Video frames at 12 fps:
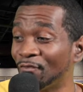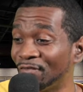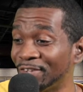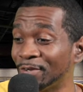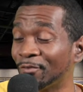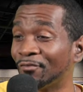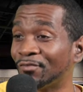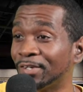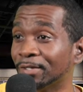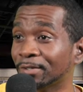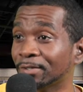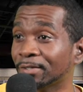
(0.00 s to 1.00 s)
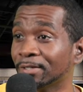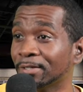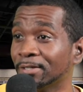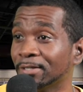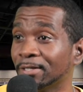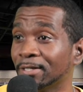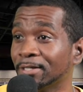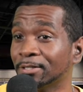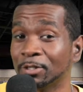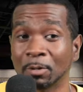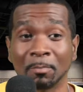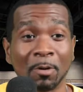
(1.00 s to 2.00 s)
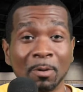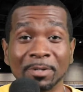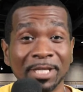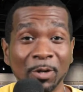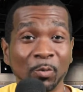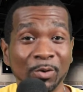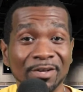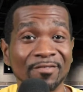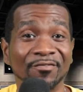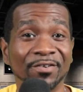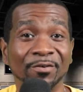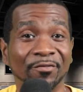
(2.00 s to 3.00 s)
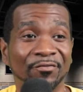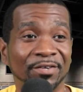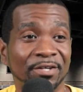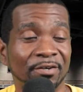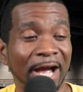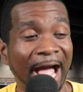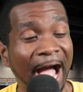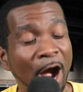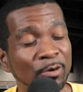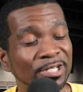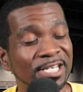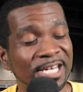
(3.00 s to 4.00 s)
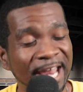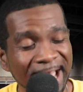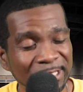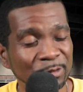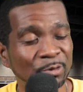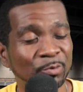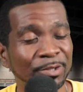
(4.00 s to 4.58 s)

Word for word: feel fear, the moment that we feel fear, our natural